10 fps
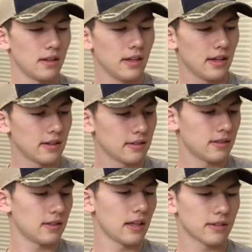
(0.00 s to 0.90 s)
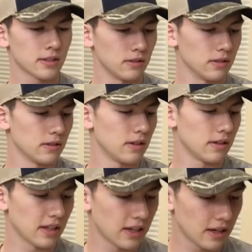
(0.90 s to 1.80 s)
yeah that was cool.
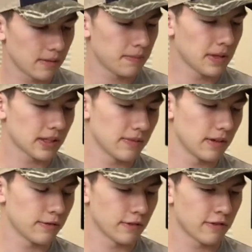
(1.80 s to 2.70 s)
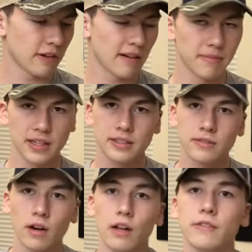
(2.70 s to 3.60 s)
I got uh, picked them up for five bucks
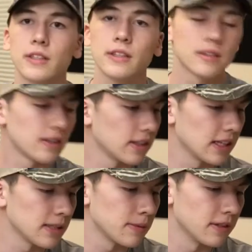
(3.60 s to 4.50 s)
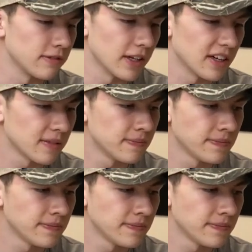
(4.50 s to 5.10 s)
for all of them. I think that's pretty fair.